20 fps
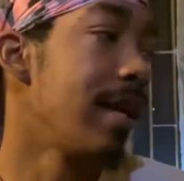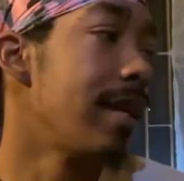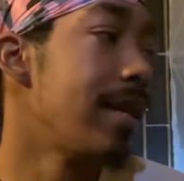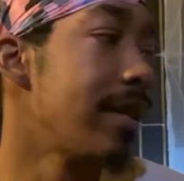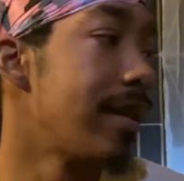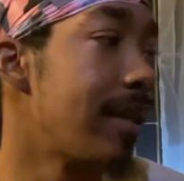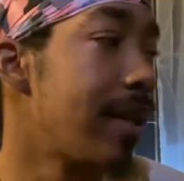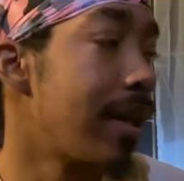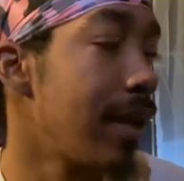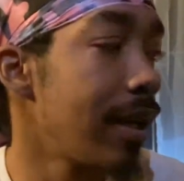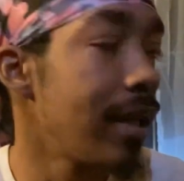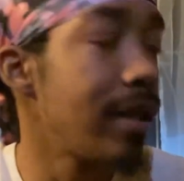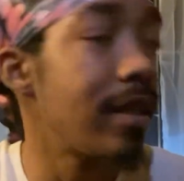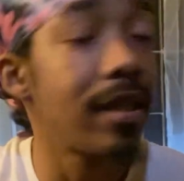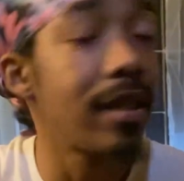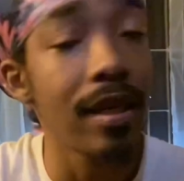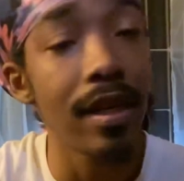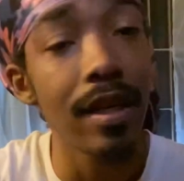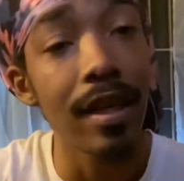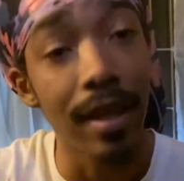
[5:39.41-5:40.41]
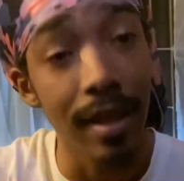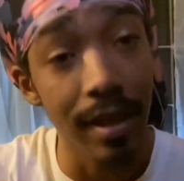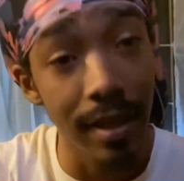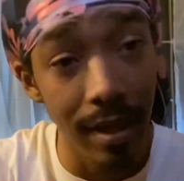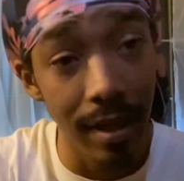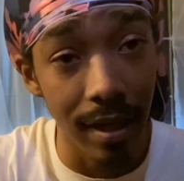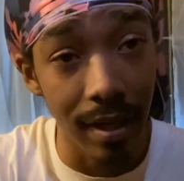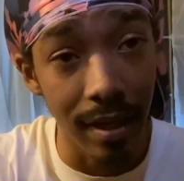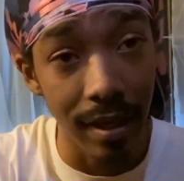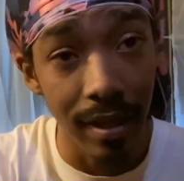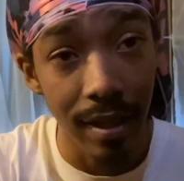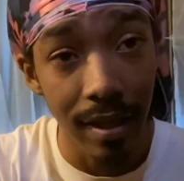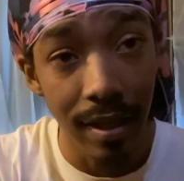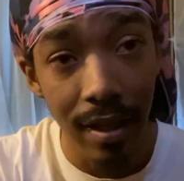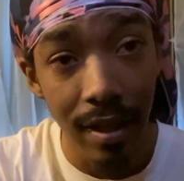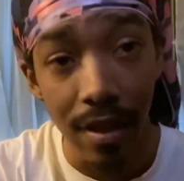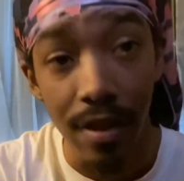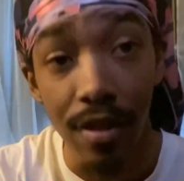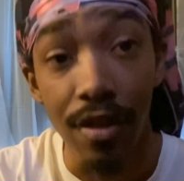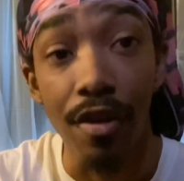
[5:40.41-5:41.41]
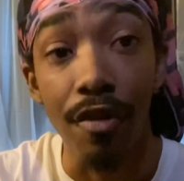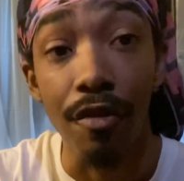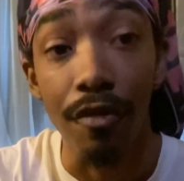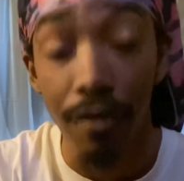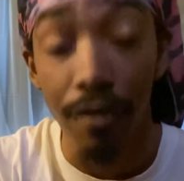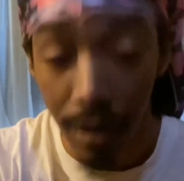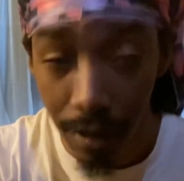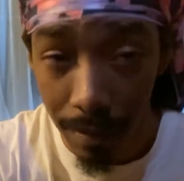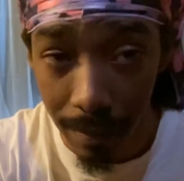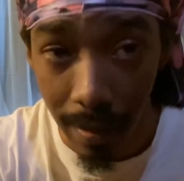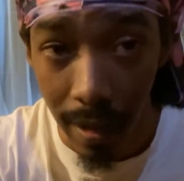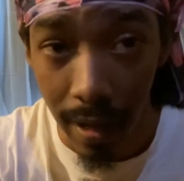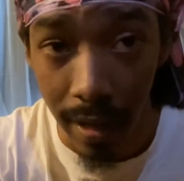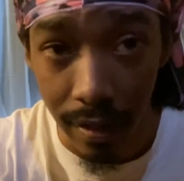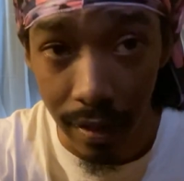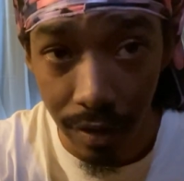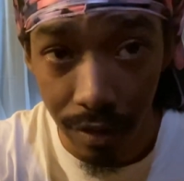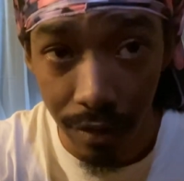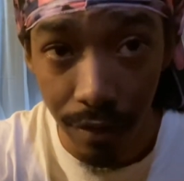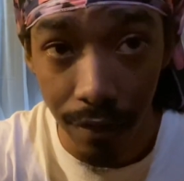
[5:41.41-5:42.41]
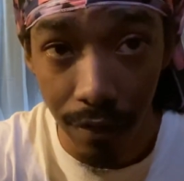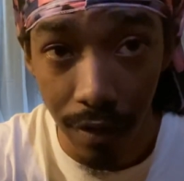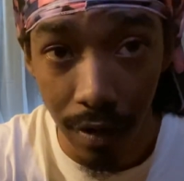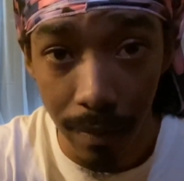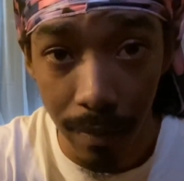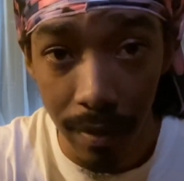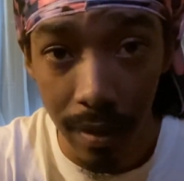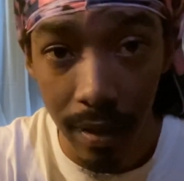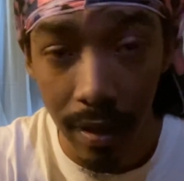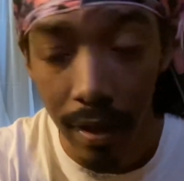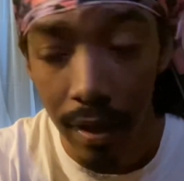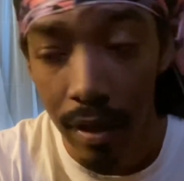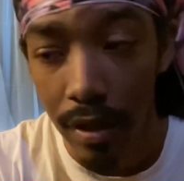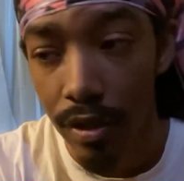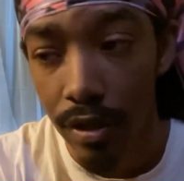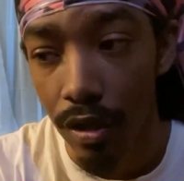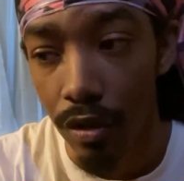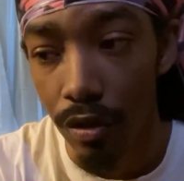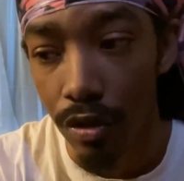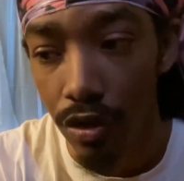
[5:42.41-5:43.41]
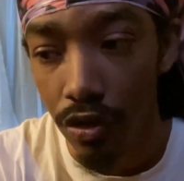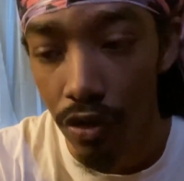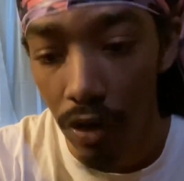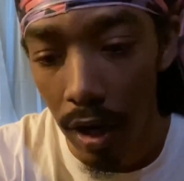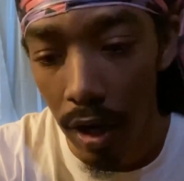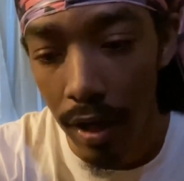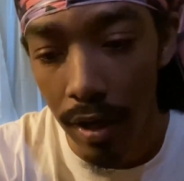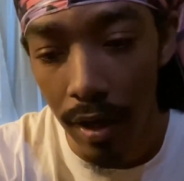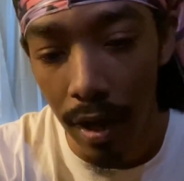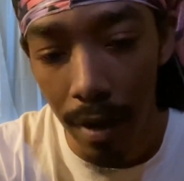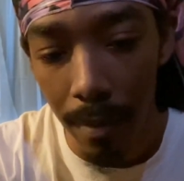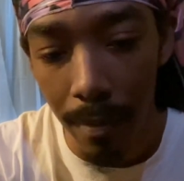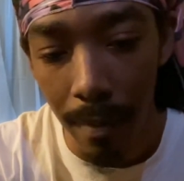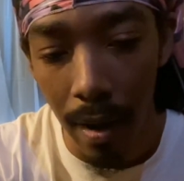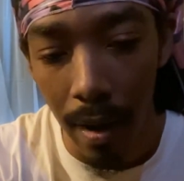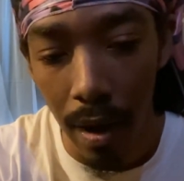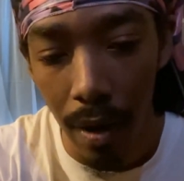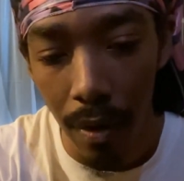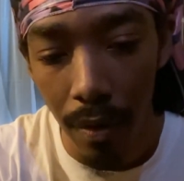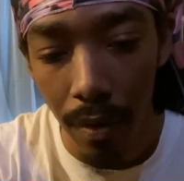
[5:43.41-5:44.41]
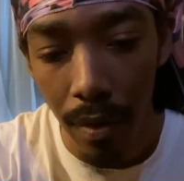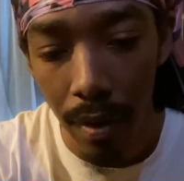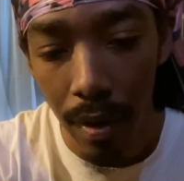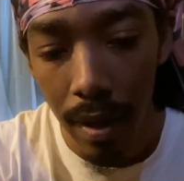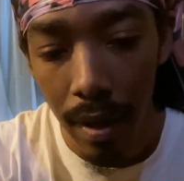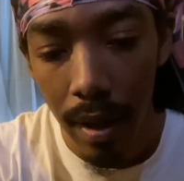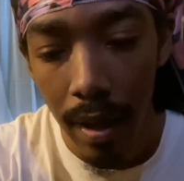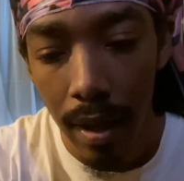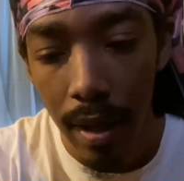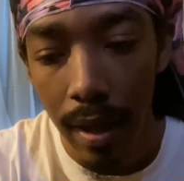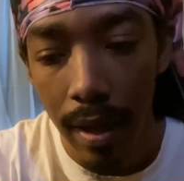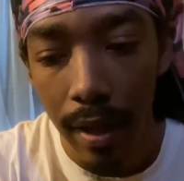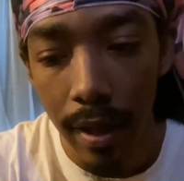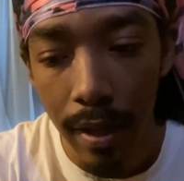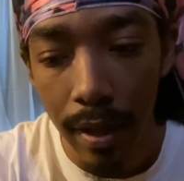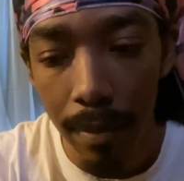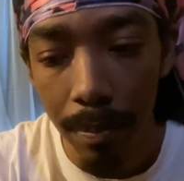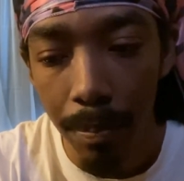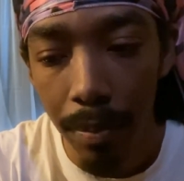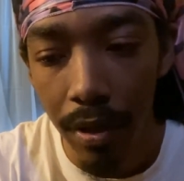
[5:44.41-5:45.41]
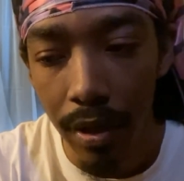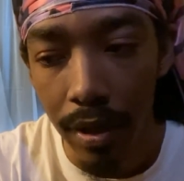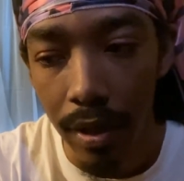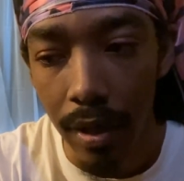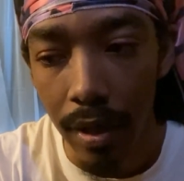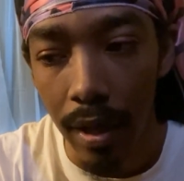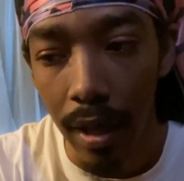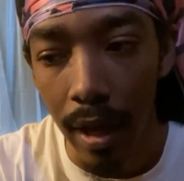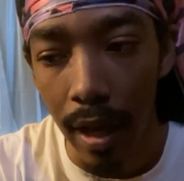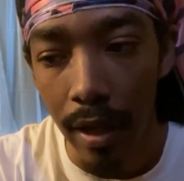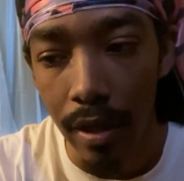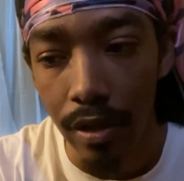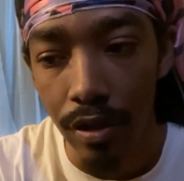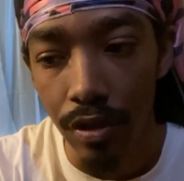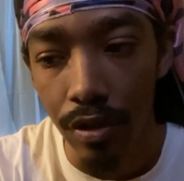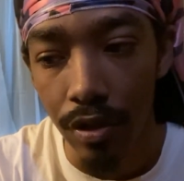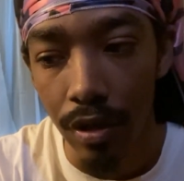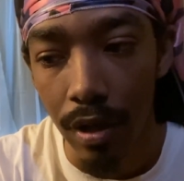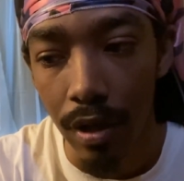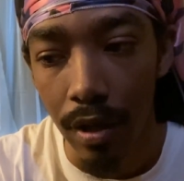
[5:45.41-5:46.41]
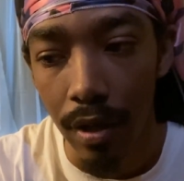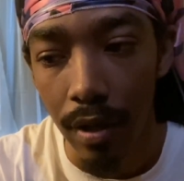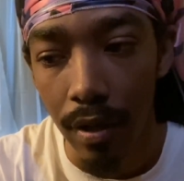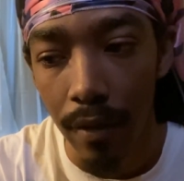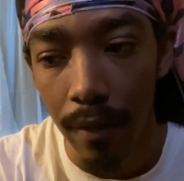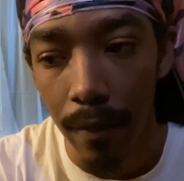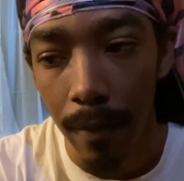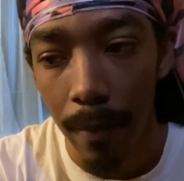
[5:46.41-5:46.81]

Geechee and Nitty, the rematch. You feel me? So Drake come out. He put an extra.